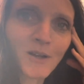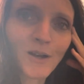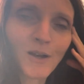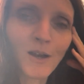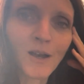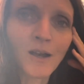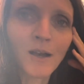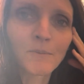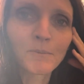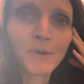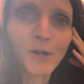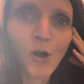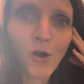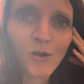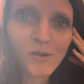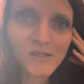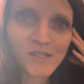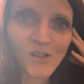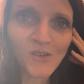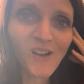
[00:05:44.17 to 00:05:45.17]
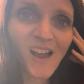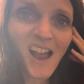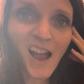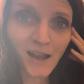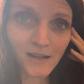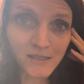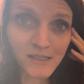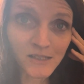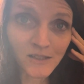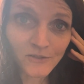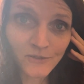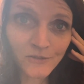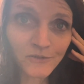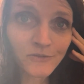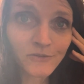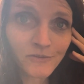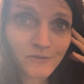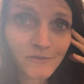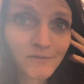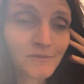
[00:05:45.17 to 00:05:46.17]
uh, but also active
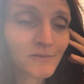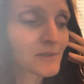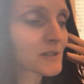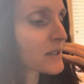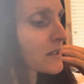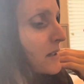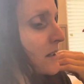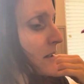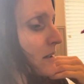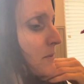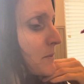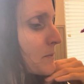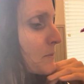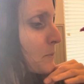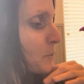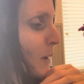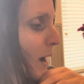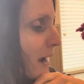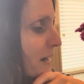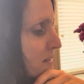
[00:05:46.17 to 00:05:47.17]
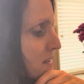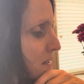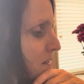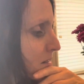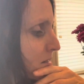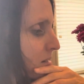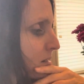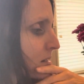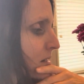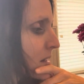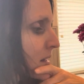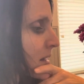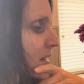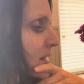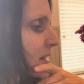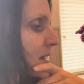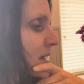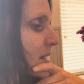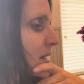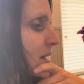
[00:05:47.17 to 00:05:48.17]
uh, practice,
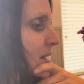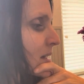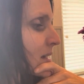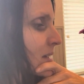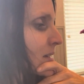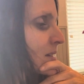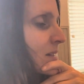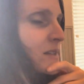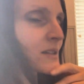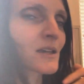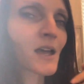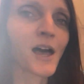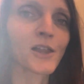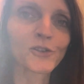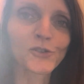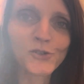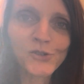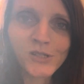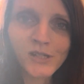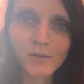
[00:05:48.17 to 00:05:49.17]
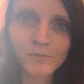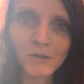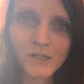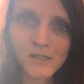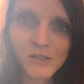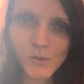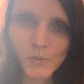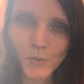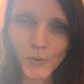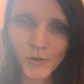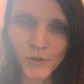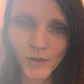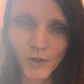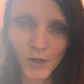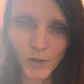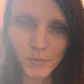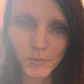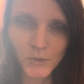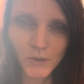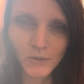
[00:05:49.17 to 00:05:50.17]
and colors can be super
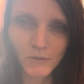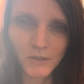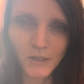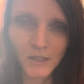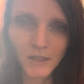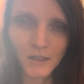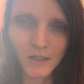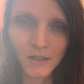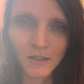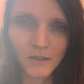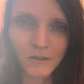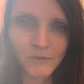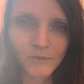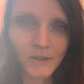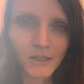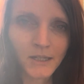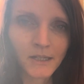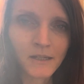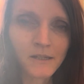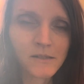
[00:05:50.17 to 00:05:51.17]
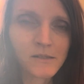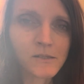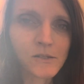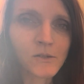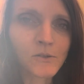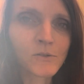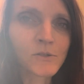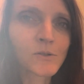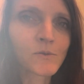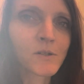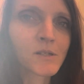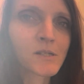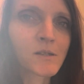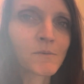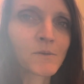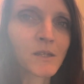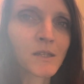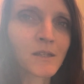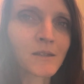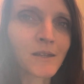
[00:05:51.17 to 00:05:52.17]
therapeutic, right? So doing
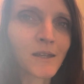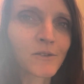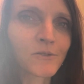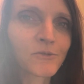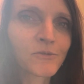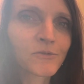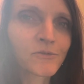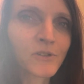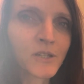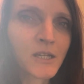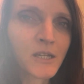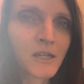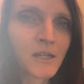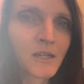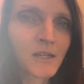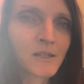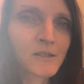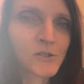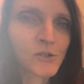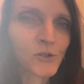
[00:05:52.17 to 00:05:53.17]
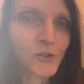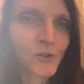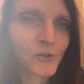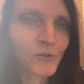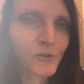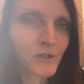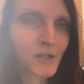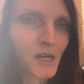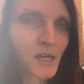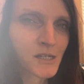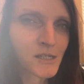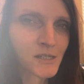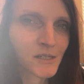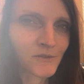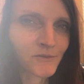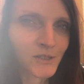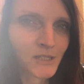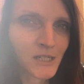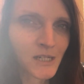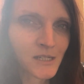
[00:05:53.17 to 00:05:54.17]
something that feeds your
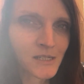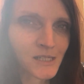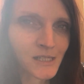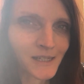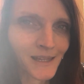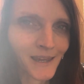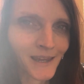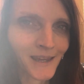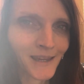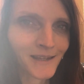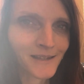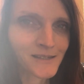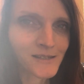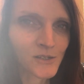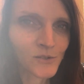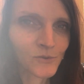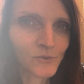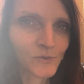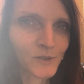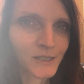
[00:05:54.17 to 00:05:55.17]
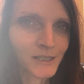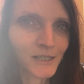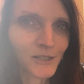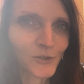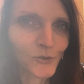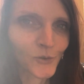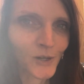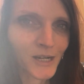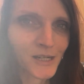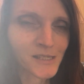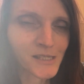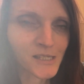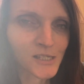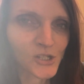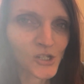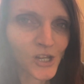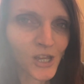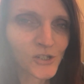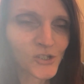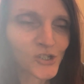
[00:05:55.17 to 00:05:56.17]
creativity today is a really great
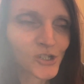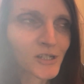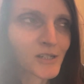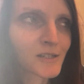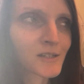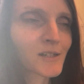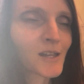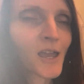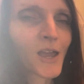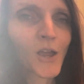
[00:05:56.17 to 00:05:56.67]
suggestion,